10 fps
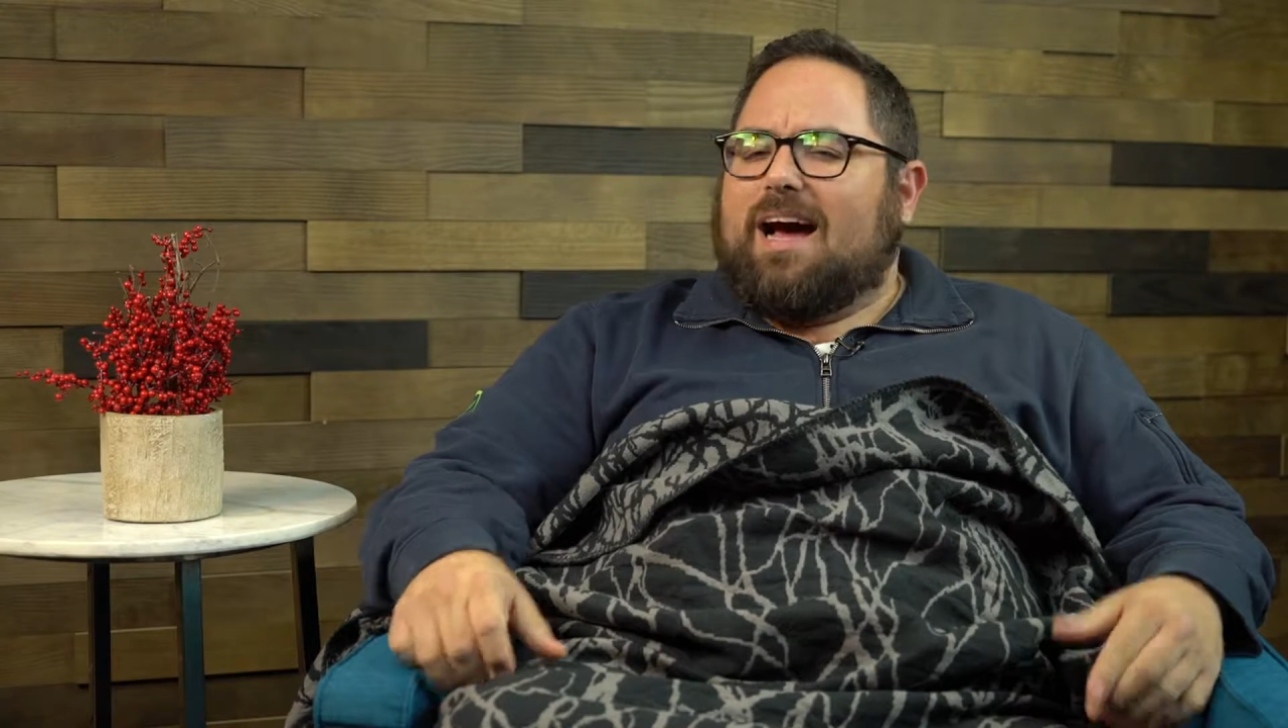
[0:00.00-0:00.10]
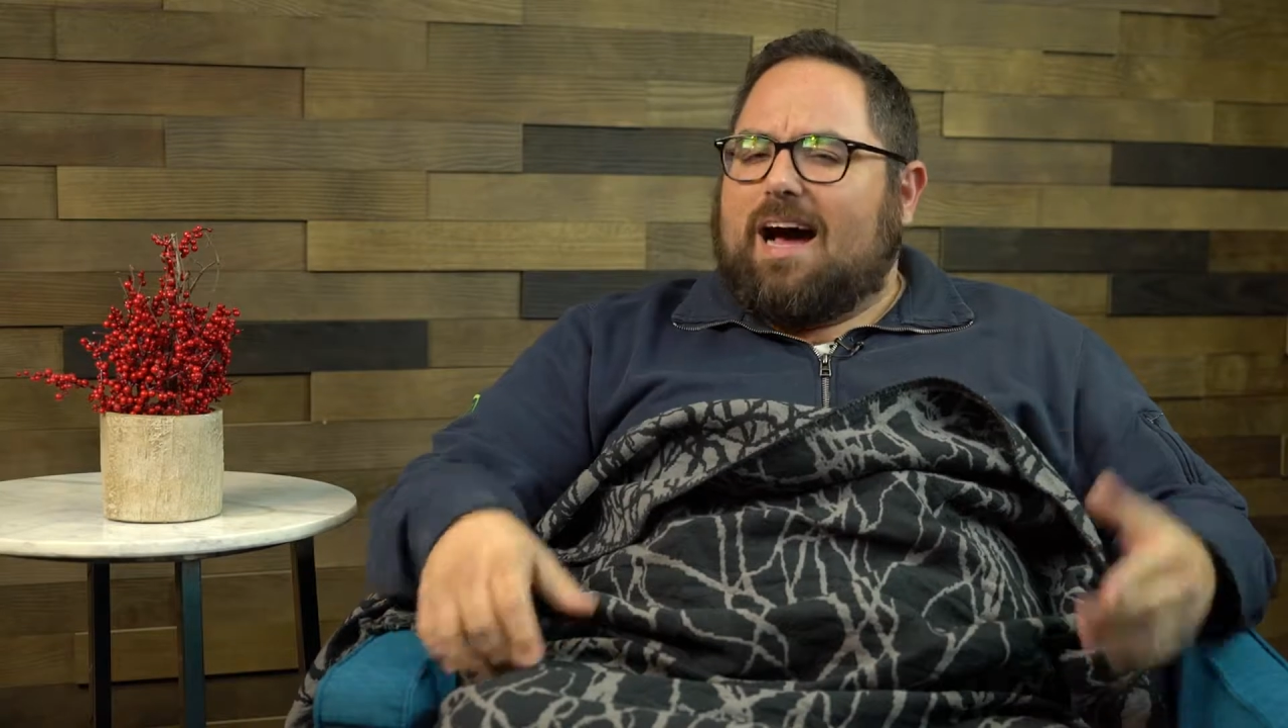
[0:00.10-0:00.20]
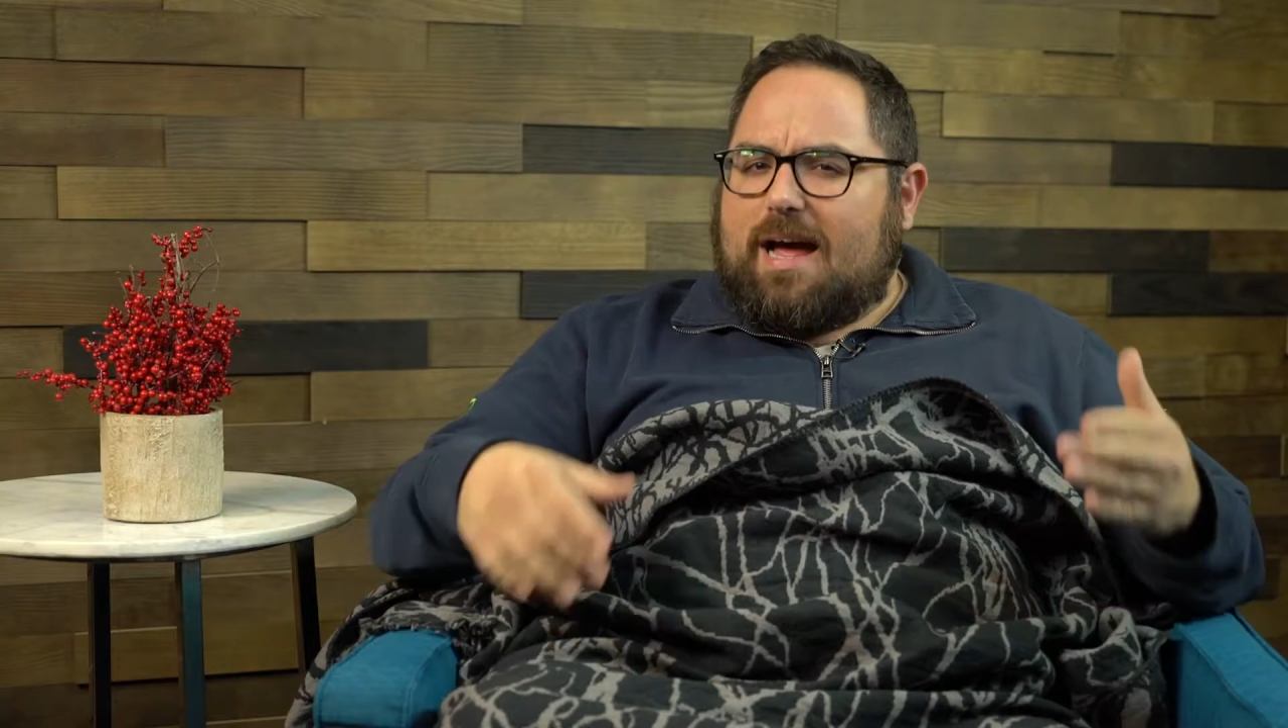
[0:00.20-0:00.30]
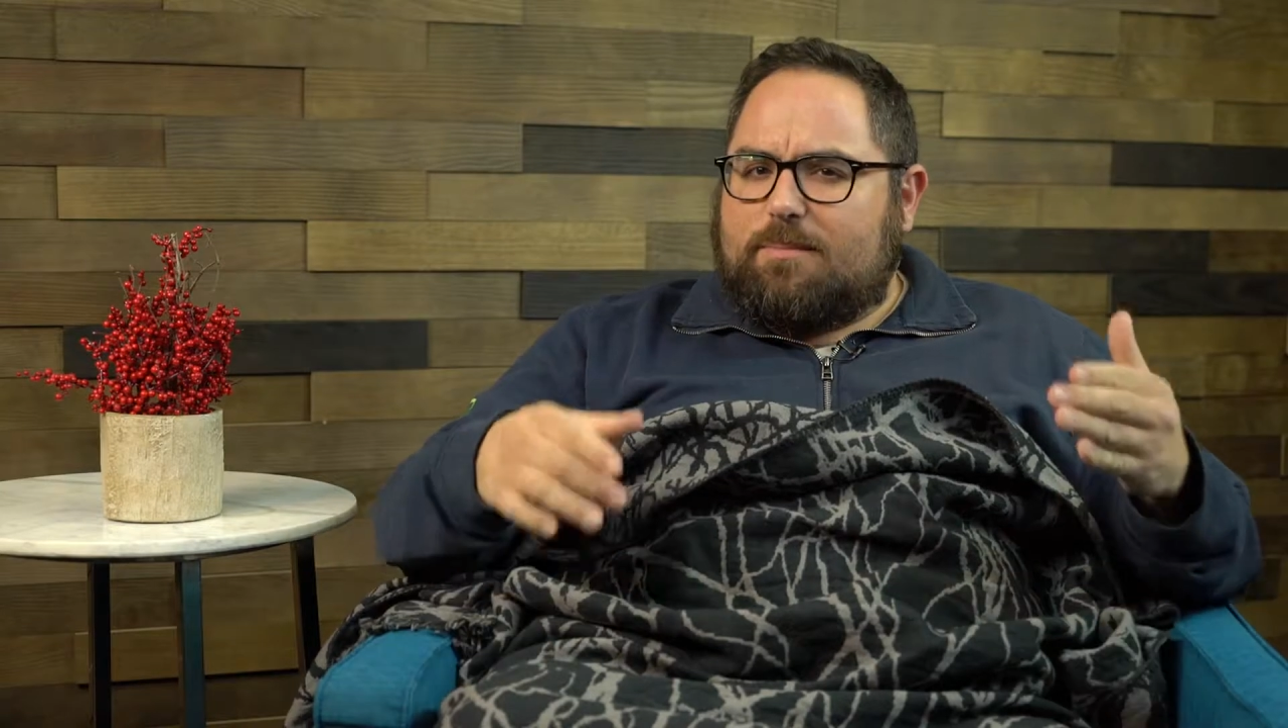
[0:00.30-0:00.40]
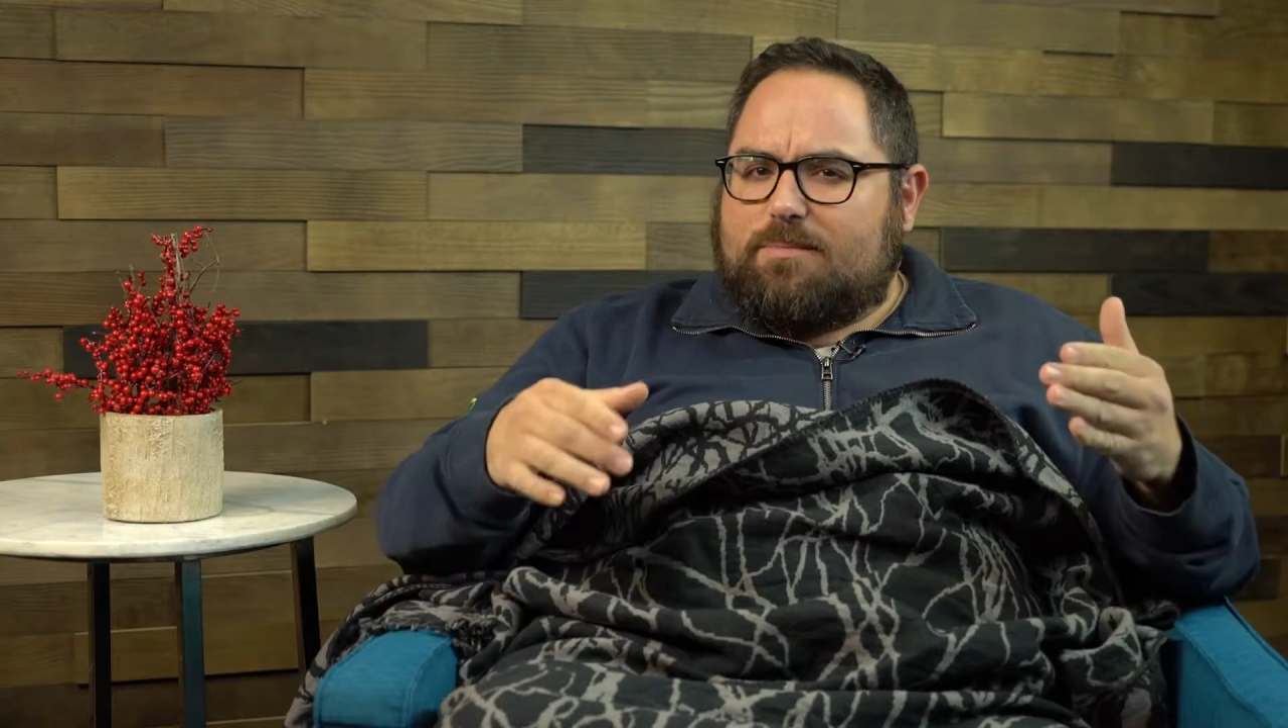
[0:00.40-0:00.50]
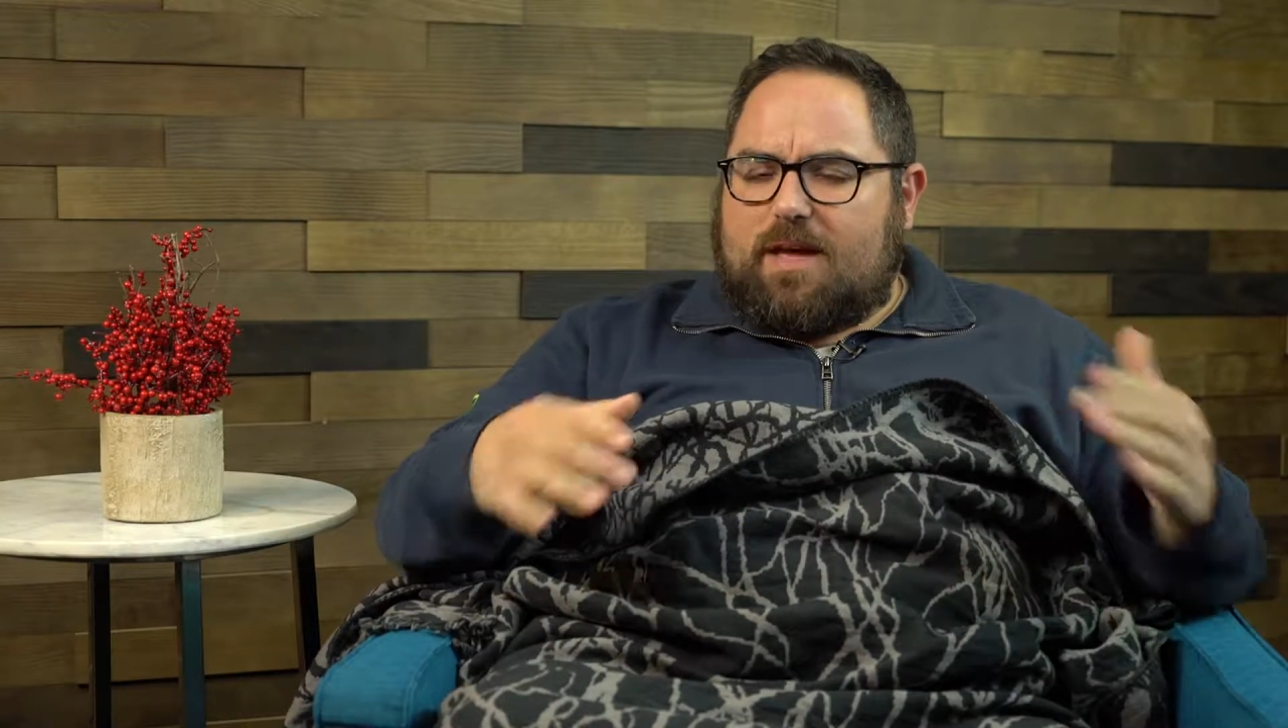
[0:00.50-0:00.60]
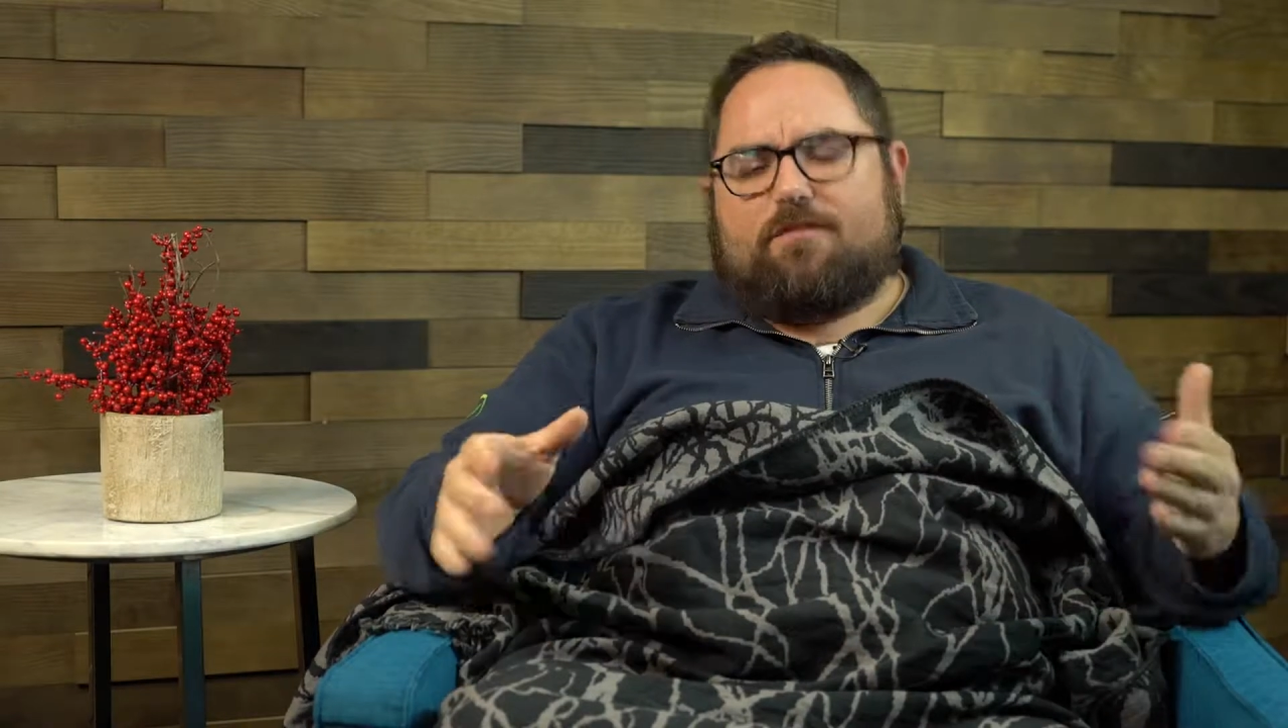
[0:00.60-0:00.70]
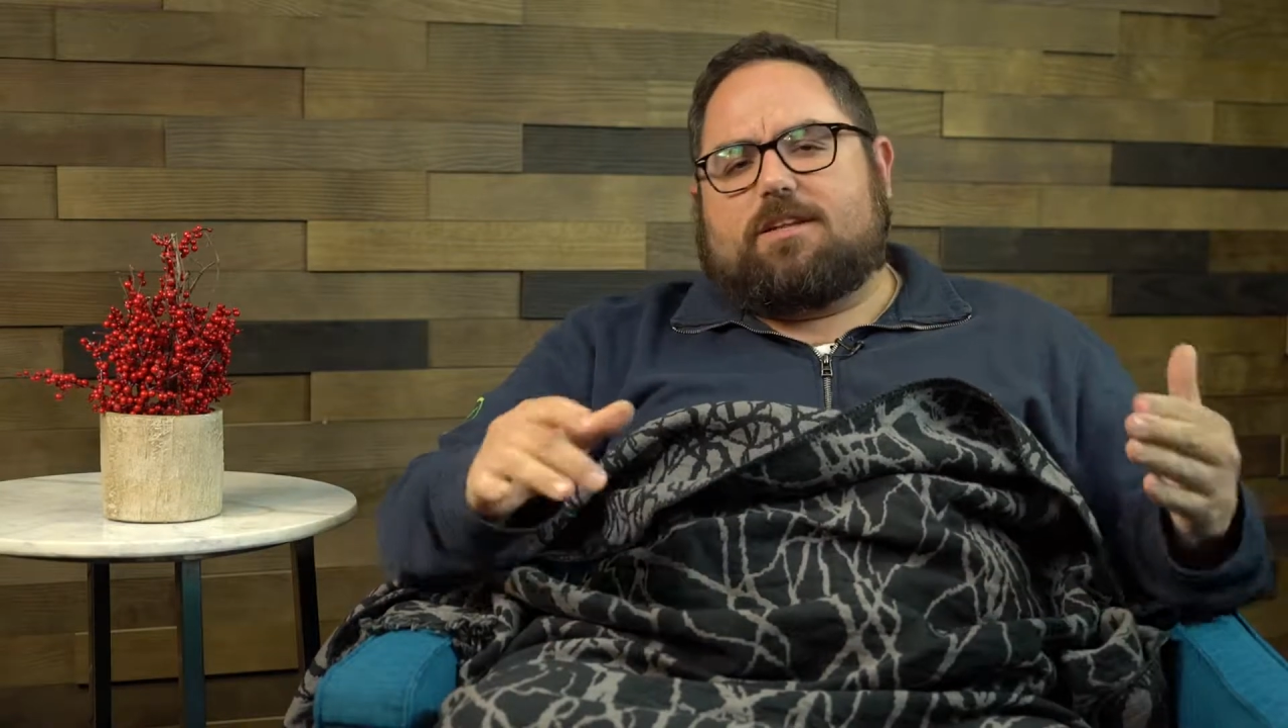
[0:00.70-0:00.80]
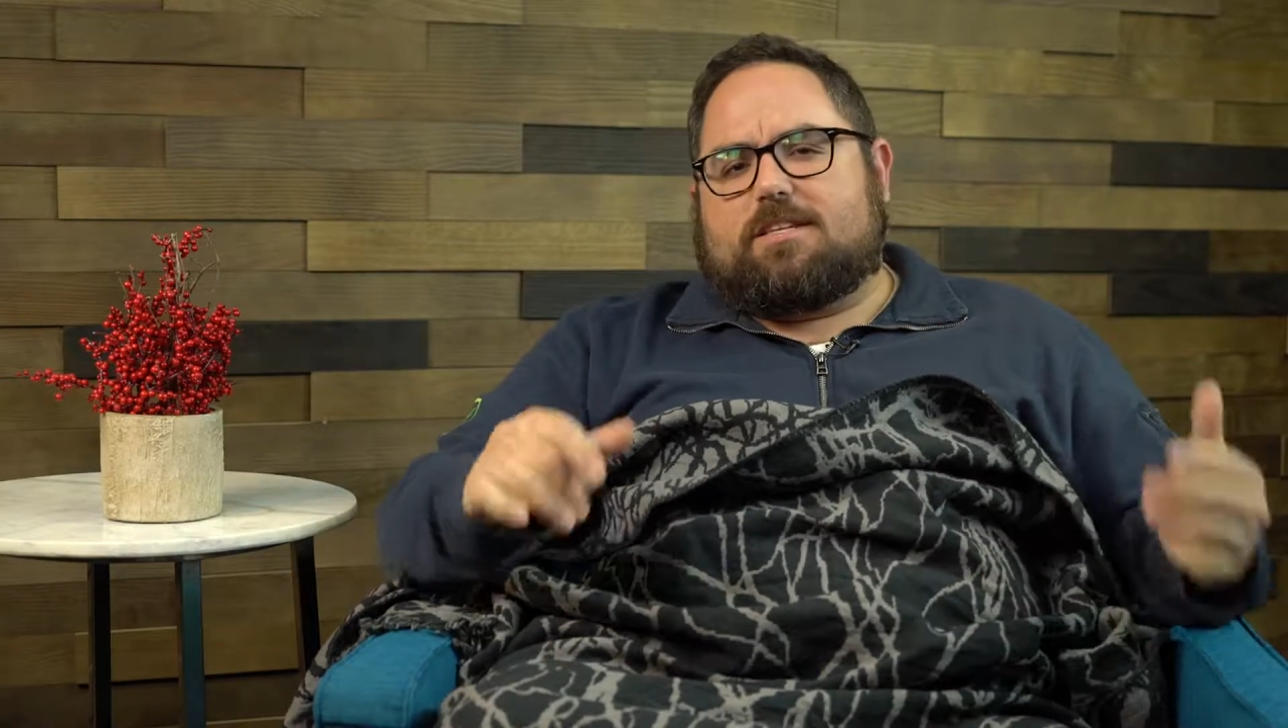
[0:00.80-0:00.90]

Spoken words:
I'm definitely